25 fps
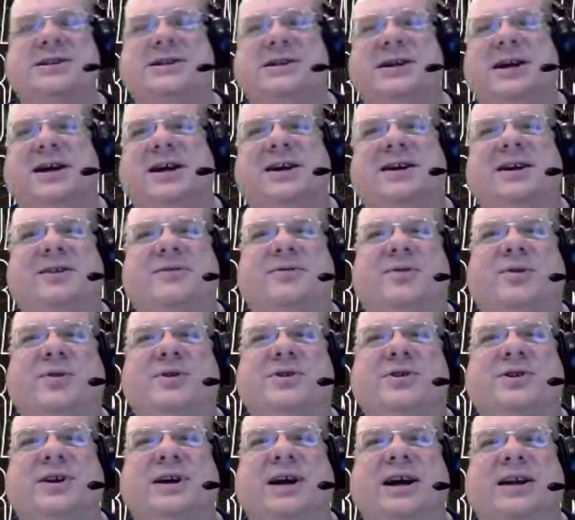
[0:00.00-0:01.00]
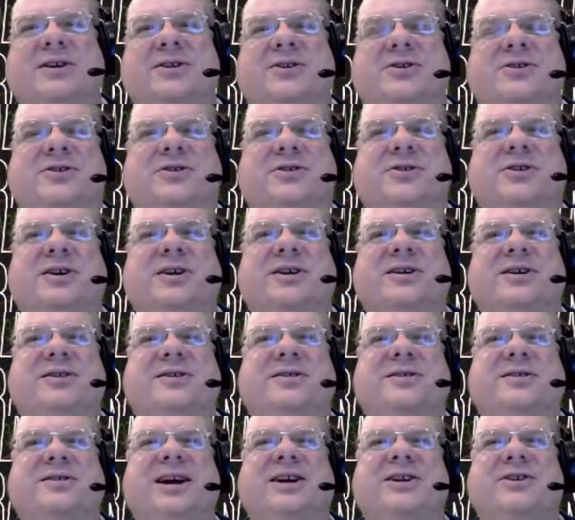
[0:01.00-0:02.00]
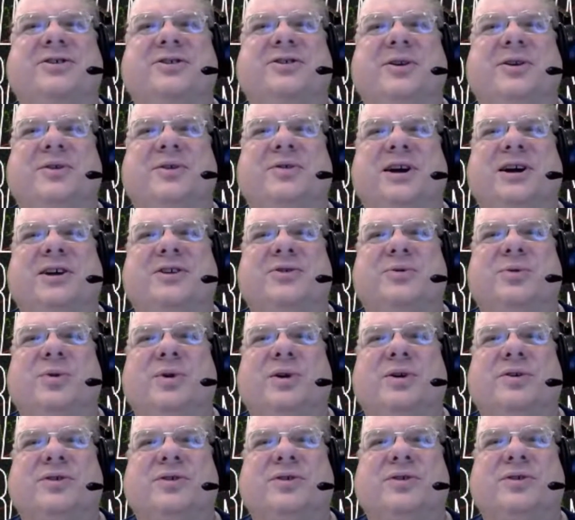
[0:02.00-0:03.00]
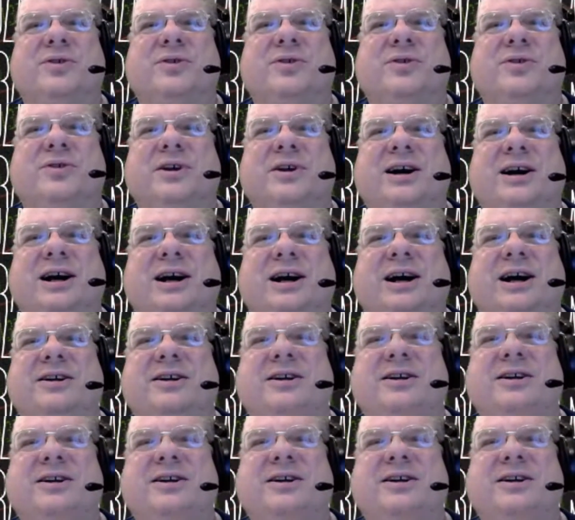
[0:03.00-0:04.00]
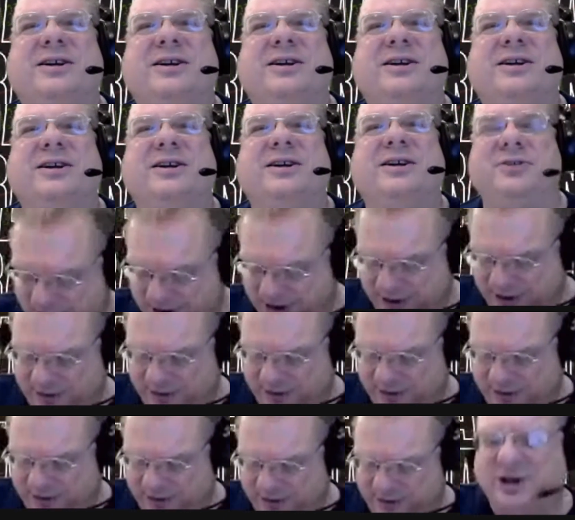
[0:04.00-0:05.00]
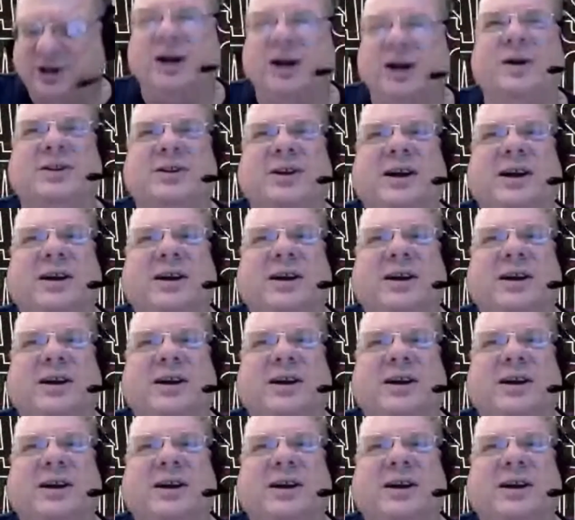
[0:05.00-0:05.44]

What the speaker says: Unfortunately, I just don't think it's worth it to go in there.